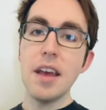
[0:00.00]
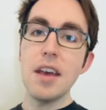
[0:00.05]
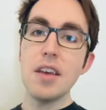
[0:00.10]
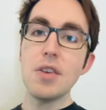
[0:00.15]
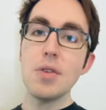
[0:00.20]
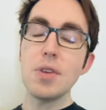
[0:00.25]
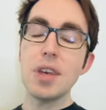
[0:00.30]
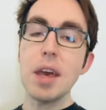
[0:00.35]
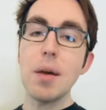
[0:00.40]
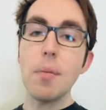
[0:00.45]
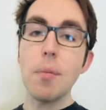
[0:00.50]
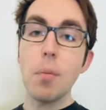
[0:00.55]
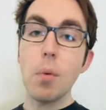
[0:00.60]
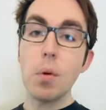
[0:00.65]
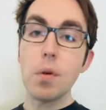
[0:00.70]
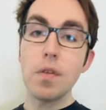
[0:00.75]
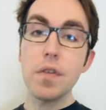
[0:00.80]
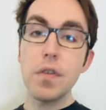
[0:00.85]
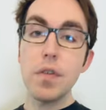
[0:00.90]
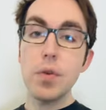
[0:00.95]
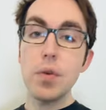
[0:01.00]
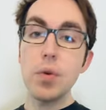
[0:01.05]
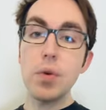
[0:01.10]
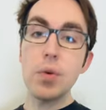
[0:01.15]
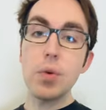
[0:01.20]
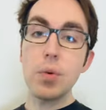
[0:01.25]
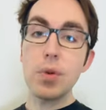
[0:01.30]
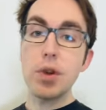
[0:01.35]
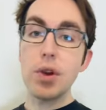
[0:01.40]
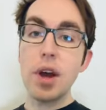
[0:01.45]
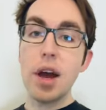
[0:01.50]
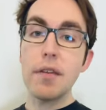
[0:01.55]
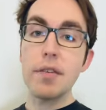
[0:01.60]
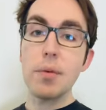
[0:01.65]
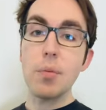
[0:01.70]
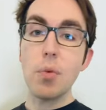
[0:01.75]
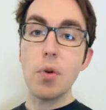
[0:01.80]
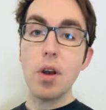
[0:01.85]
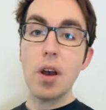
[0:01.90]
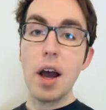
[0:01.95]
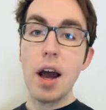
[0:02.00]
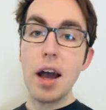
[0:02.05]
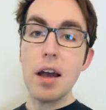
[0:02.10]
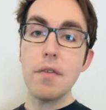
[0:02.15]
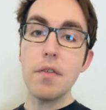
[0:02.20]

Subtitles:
You get more food when you're having more high